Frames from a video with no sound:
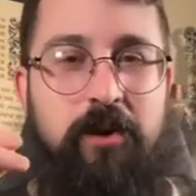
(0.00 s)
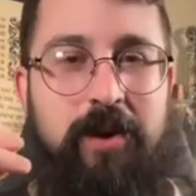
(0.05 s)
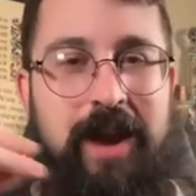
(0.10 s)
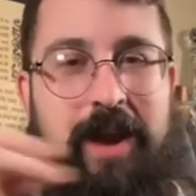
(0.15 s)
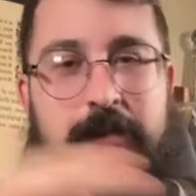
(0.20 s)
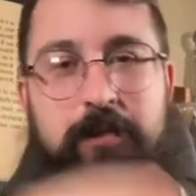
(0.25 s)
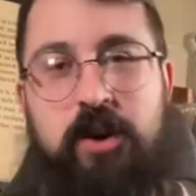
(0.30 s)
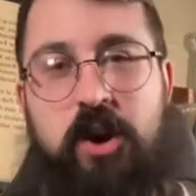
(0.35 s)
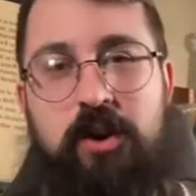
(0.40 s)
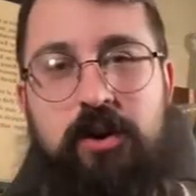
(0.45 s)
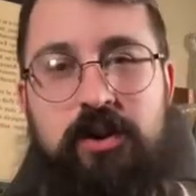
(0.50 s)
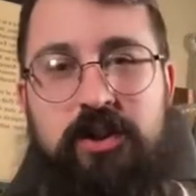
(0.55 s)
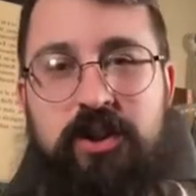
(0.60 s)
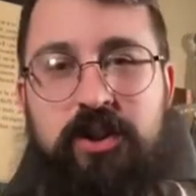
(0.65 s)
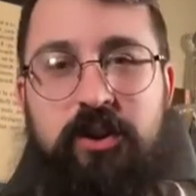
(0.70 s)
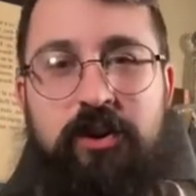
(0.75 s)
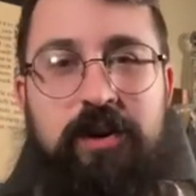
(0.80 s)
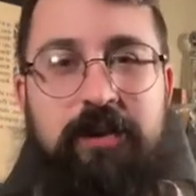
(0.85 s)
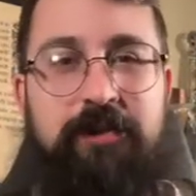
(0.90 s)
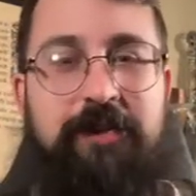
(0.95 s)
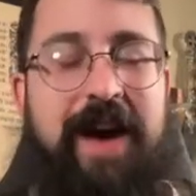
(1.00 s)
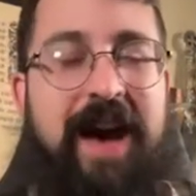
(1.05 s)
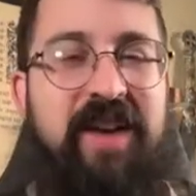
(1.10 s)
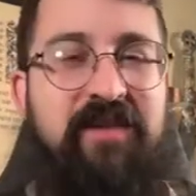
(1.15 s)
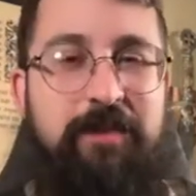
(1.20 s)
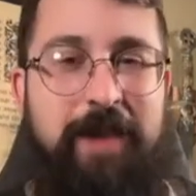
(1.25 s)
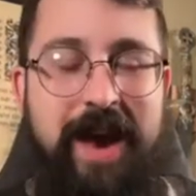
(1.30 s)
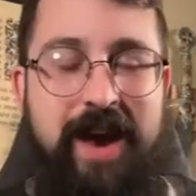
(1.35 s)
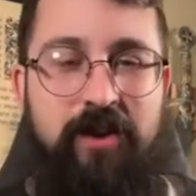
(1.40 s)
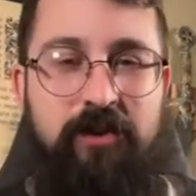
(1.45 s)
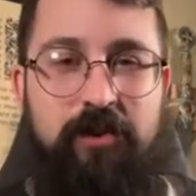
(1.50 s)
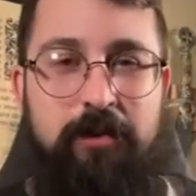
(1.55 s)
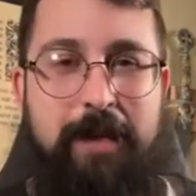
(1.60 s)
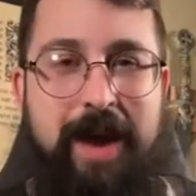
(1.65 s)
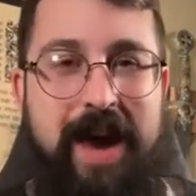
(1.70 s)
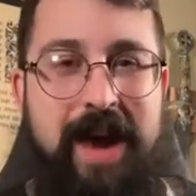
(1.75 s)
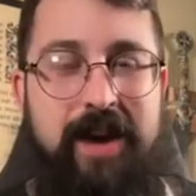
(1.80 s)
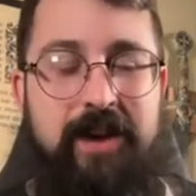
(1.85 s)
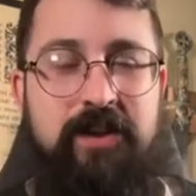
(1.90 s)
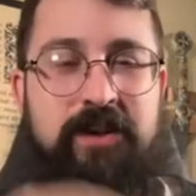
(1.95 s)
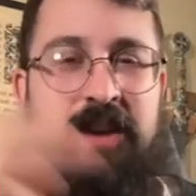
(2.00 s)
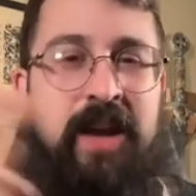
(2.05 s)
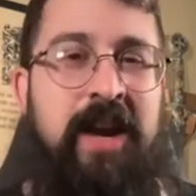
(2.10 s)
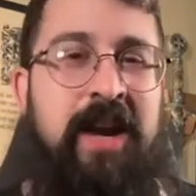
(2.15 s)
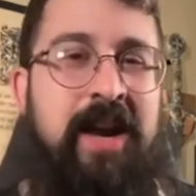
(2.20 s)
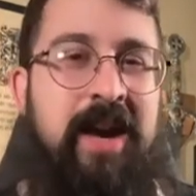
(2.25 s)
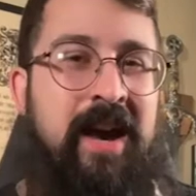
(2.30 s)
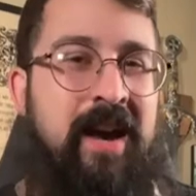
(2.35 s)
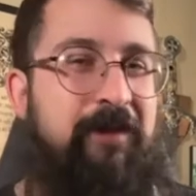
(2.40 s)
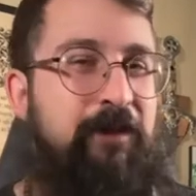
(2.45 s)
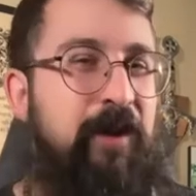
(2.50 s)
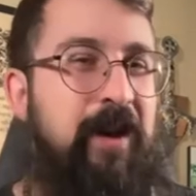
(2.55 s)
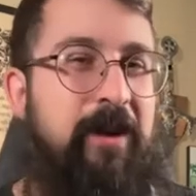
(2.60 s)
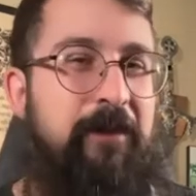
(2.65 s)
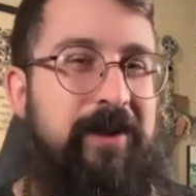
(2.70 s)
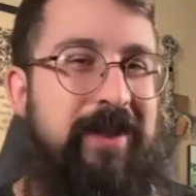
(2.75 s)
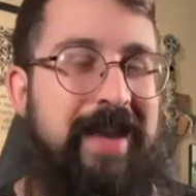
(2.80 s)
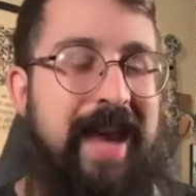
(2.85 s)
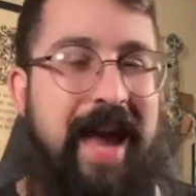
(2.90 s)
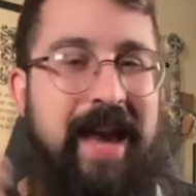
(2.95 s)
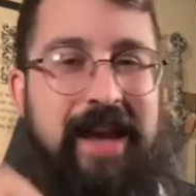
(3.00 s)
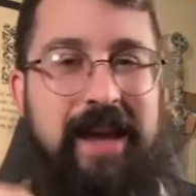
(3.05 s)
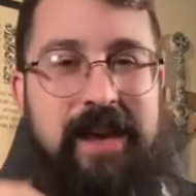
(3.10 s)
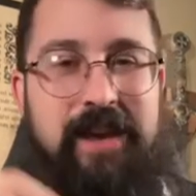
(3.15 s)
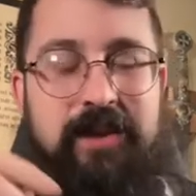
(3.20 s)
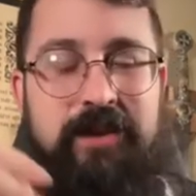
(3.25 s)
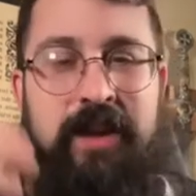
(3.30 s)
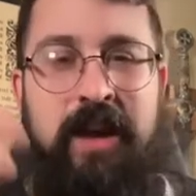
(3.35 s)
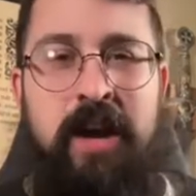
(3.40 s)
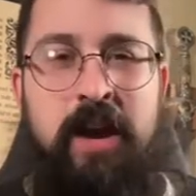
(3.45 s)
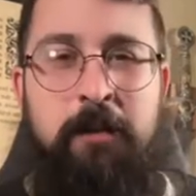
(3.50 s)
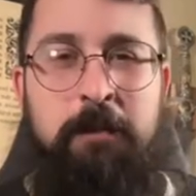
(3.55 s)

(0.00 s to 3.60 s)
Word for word: Amtgard is 35 pound max. I forget what dag is.